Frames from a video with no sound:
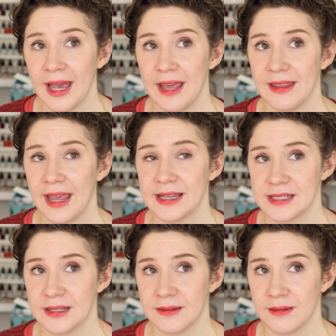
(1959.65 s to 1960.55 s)
I think as
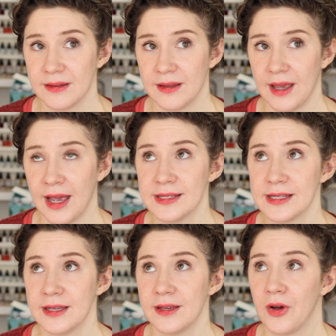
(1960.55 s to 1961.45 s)
a, as
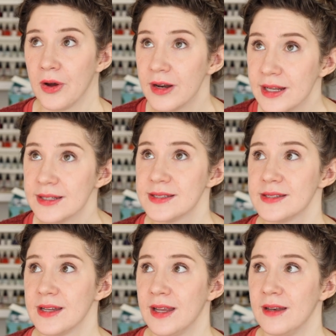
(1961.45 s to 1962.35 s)
a
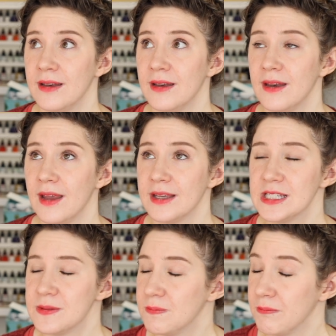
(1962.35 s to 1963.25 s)
artist, and
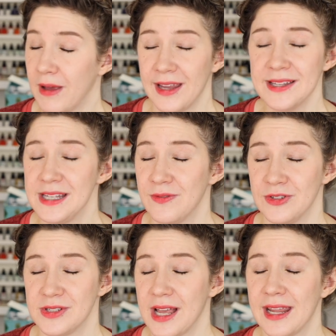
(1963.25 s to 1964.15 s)
I guess
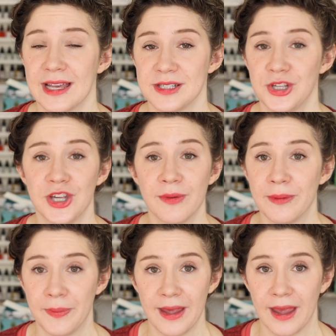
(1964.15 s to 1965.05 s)
even just like as a
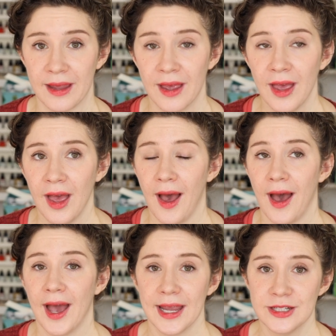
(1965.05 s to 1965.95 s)
human being,
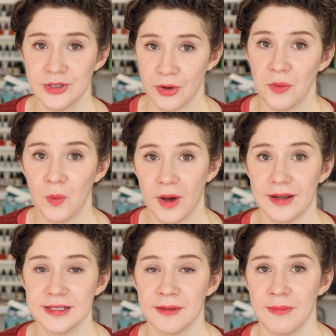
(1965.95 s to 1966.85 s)
I don't
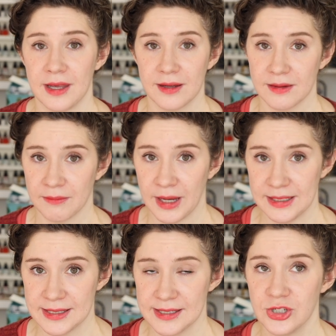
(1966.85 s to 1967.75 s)
want to make my
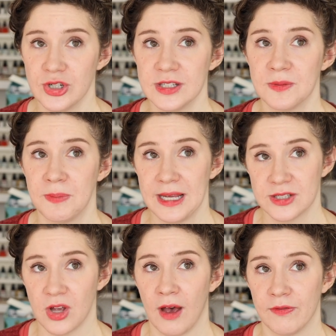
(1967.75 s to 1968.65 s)
decisions
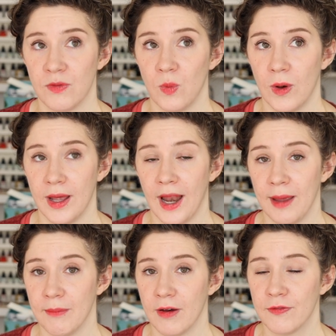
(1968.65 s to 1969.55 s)
based off of what
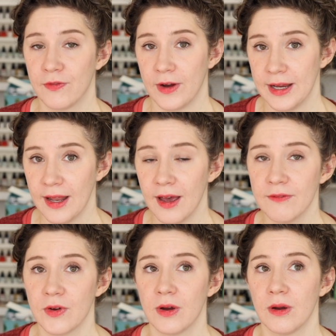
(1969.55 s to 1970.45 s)
I'm afraid
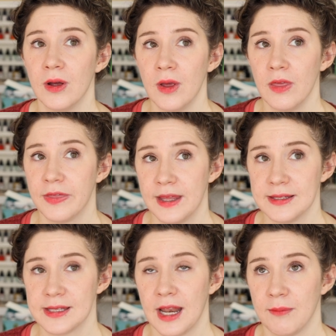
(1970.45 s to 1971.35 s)
of or
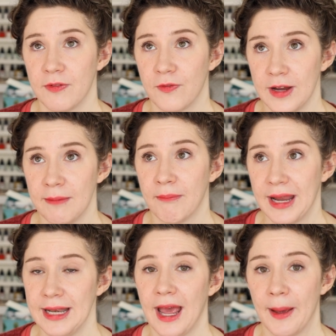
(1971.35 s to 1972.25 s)
things that I'm afraid
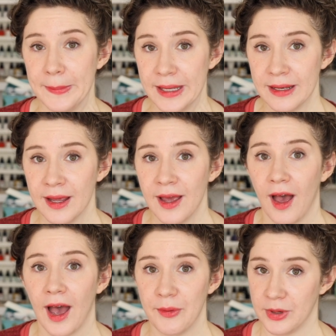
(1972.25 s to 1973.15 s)
might happen.
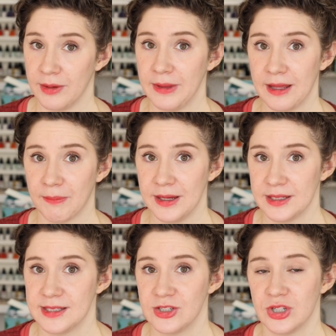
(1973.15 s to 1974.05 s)
I want to make my
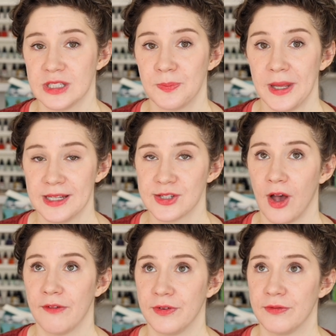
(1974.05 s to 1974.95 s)
decisions based
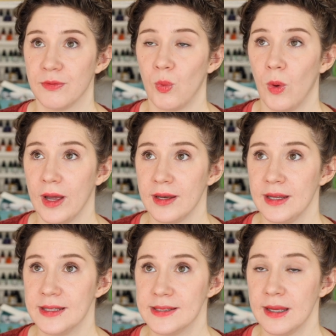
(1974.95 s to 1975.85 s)
off of what
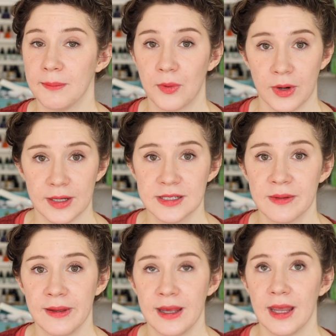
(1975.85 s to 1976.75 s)
is important
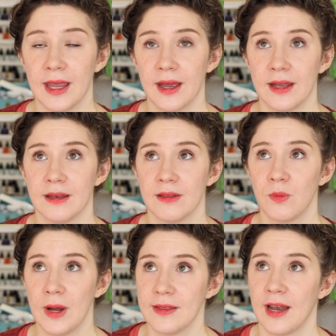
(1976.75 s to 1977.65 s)
to me and the
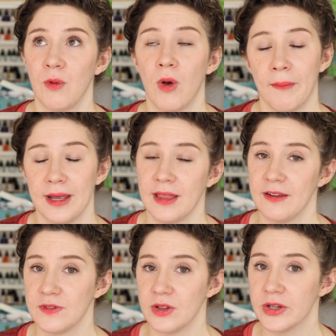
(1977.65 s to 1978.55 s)
way that I want my
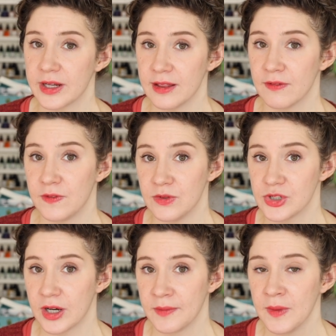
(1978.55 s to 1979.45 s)
life to look in the
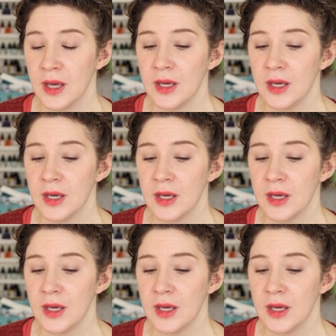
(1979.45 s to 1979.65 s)
future.